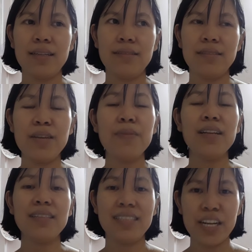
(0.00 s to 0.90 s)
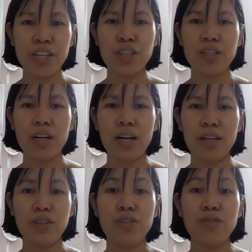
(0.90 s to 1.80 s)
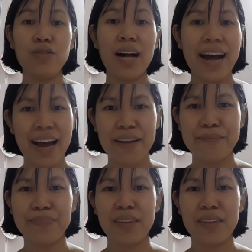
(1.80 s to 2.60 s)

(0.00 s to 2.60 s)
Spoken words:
similar dish to ham,